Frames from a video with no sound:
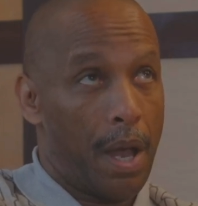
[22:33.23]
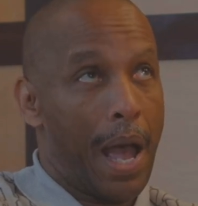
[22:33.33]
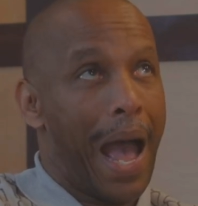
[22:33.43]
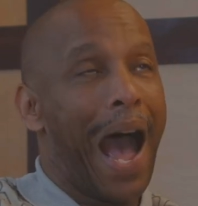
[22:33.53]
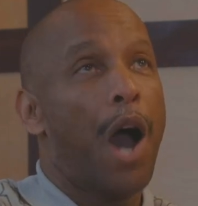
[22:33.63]

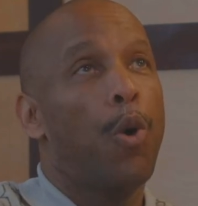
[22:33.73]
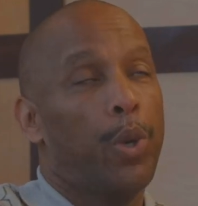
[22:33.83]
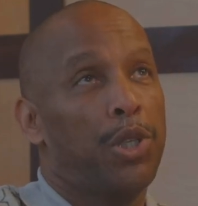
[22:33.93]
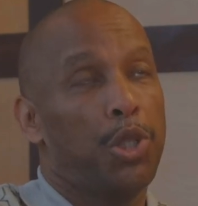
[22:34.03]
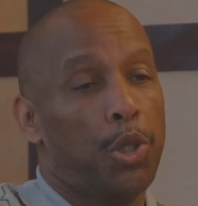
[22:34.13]
how
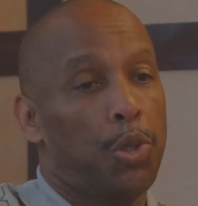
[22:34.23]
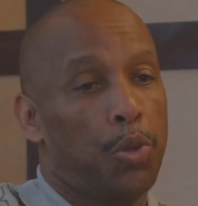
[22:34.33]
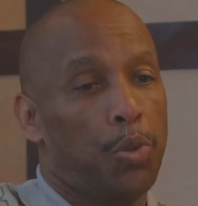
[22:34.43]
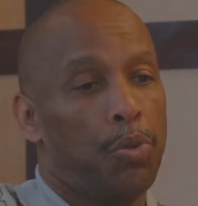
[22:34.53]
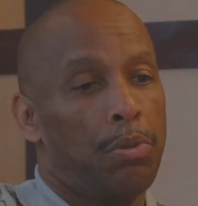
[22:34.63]
would
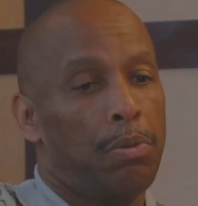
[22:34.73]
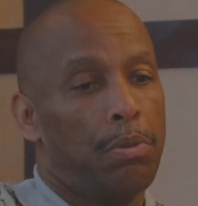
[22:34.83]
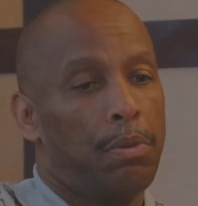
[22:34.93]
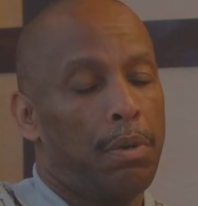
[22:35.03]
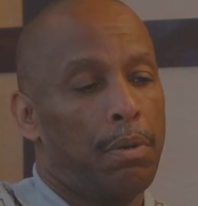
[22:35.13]
you
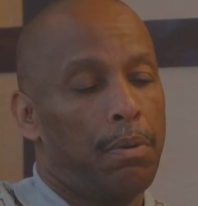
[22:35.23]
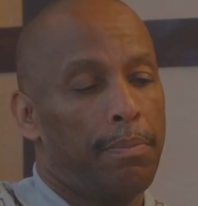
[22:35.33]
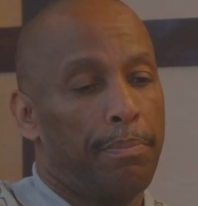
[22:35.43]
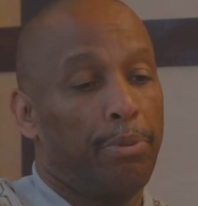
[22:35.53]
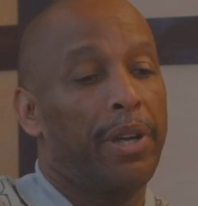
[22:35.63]

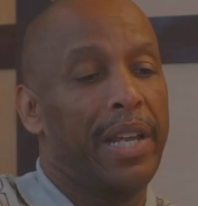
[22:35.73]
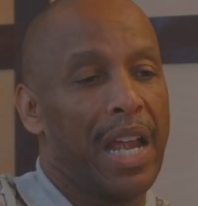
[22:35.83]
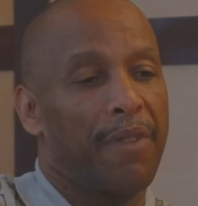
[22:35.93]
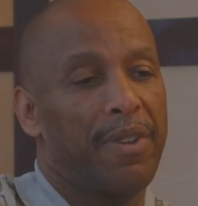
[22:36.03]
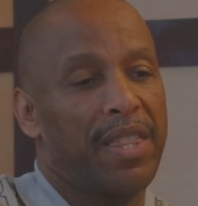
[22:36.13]
bring
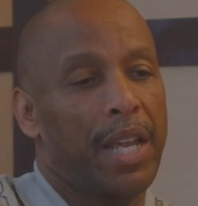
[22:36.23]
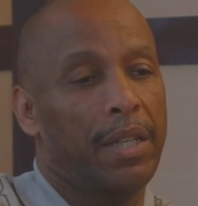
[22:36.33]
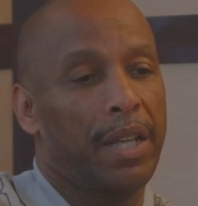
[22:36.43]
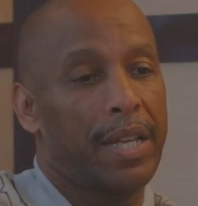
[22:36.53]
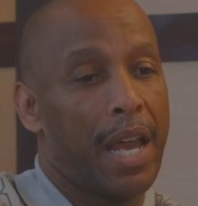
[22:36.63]
everything
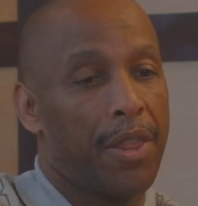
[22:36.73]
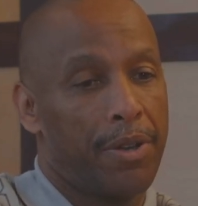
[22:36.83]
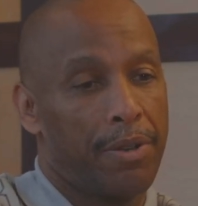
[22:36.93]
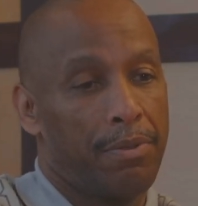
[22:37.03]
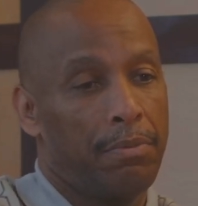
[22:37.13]

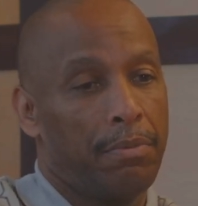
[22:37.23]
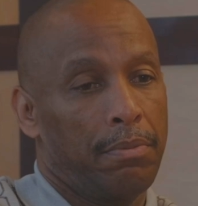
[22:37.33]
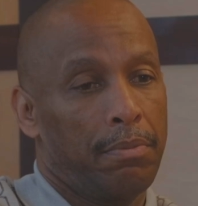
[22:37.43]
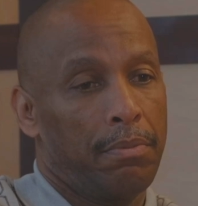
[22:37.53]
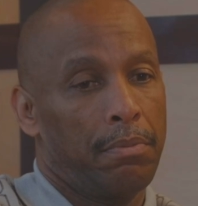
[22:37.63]
together?
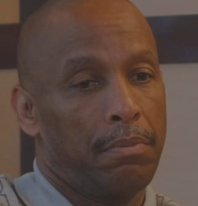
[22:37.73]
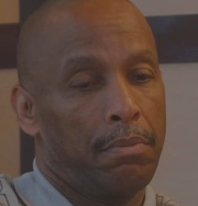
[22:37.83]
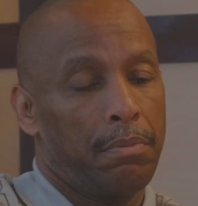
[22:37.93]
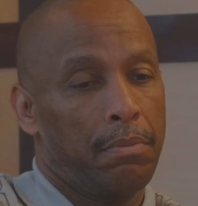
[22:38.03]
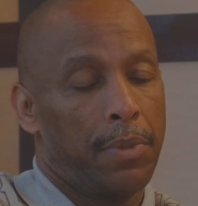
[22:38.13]

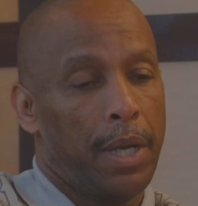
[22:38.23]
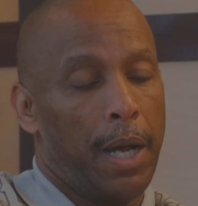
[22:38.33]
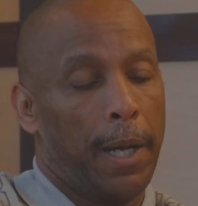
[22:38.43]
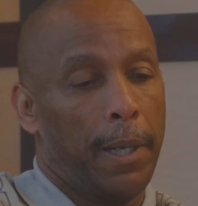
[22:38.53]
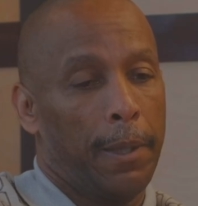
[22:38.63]

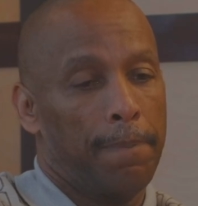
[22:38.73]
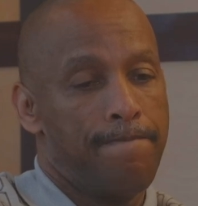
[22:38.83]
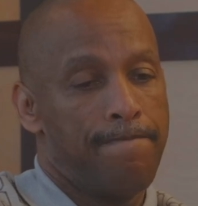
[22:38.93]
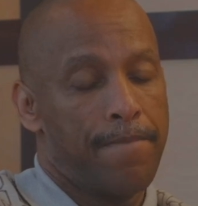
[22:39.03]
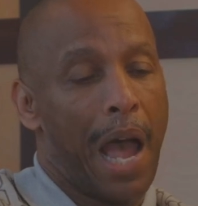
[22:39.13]

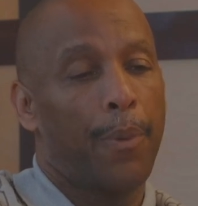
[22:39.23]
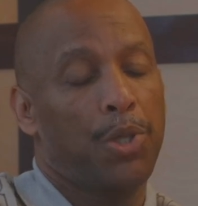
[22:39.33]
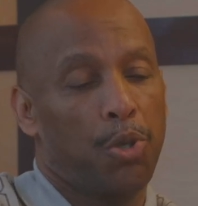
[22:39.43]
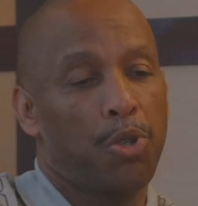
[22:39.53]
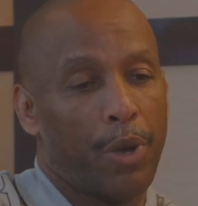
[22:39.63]
How
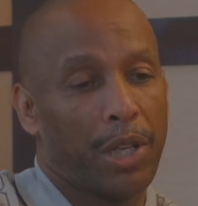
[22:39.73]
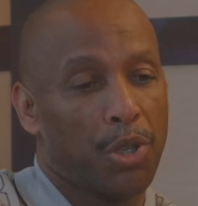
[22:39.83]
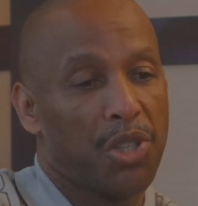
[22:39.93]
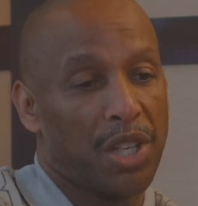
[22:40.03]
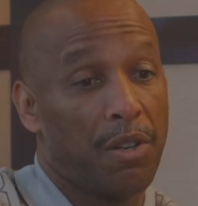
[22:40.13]
would you direct
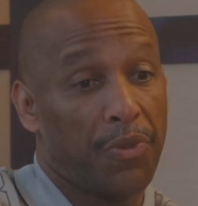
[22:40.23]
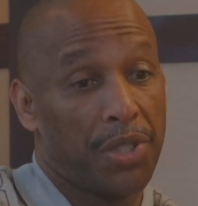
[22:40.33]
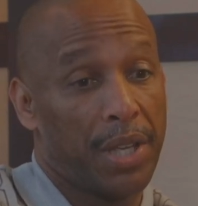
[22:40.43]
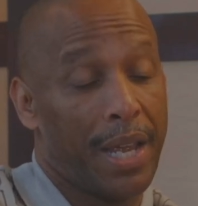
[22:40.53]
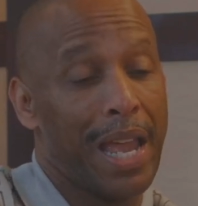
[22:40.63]
yourself to
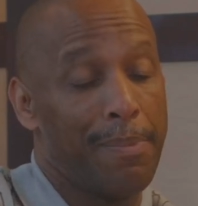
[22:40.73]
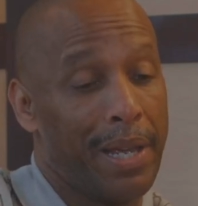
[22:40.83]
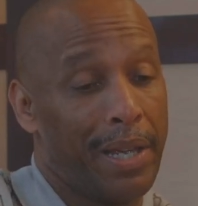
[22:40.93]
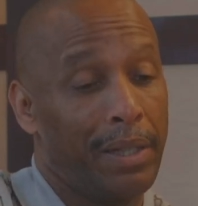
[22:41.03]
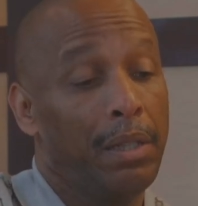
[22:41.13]
say, hey,
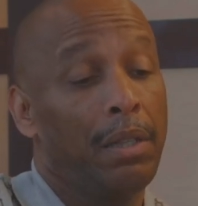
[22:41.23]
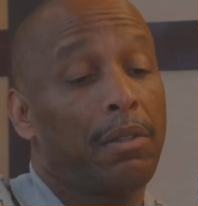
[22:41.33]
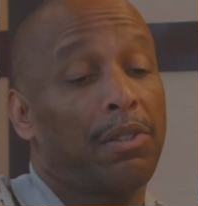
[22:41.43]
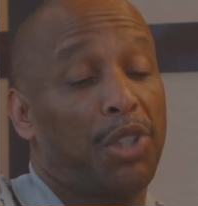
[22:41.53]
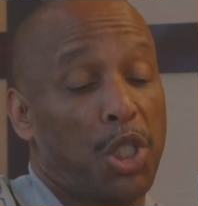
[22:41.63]
man,
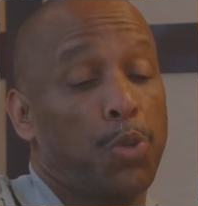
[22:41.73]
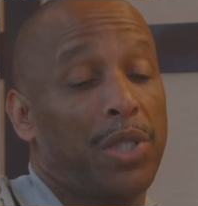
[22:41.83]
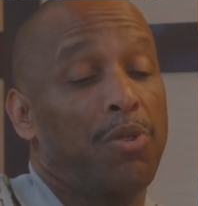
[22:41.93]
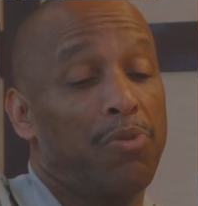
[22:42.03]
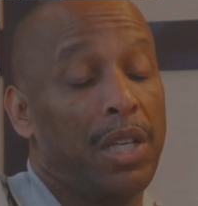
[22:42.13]
this is
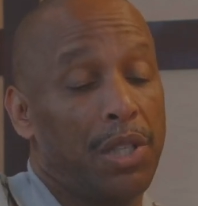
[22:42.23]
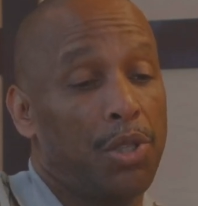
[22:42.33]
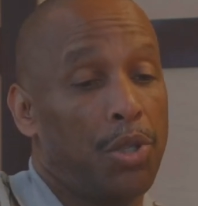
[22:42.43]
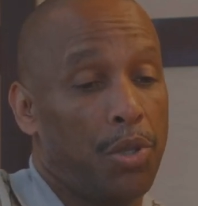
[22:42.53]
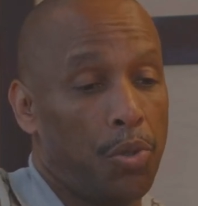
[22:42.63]
what you need to
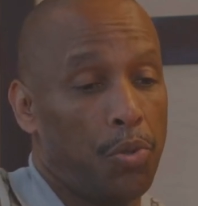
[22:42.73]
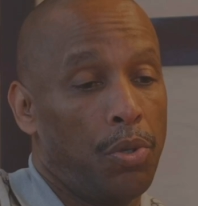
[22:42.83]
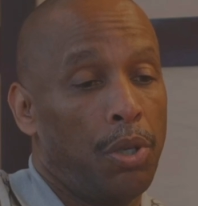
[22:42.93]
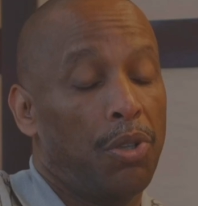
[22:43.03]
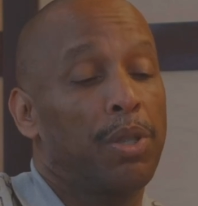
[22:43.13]
do
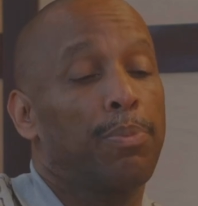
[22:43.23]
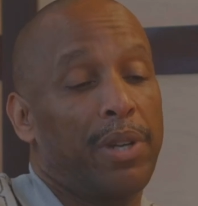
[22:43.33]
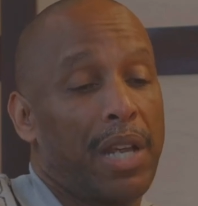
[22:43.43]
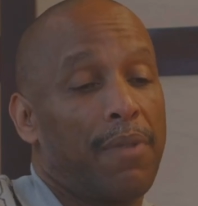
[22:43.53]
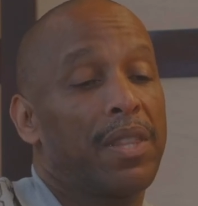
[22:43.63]
to
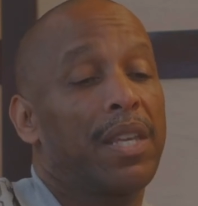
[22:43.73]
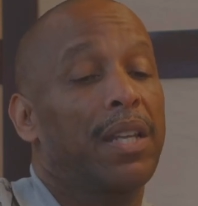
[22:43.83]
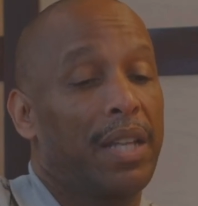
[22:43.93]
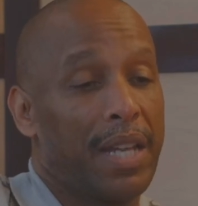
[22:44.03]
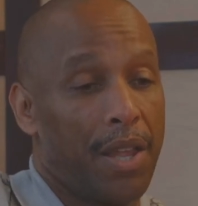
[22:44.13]
bring
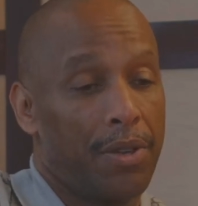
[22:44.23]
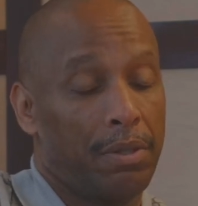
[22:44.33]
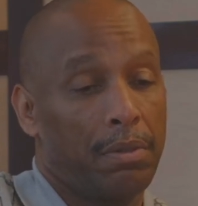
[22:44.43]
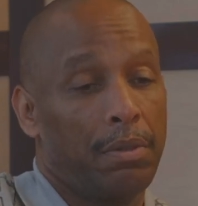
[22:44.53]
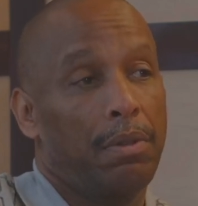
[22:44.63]
everything
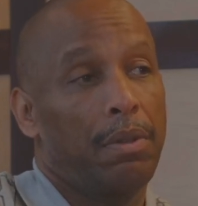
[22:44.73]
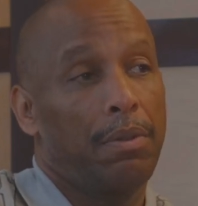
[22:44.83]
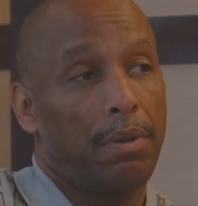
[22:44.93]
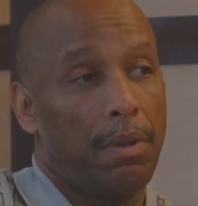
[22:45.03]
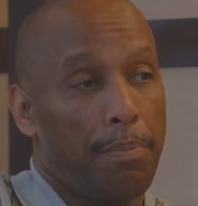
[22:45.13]
together
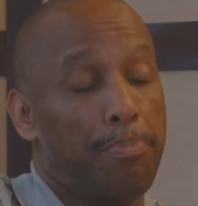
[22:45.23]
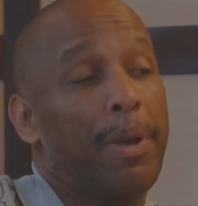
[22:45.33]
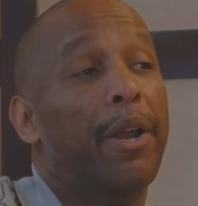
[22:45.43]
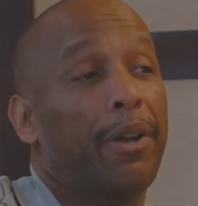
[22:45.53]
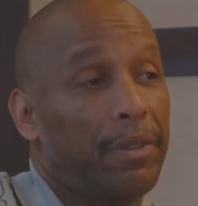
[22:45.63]

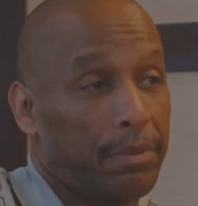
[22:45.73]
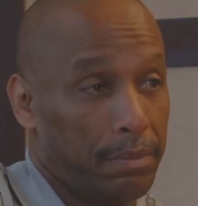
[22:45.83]
better?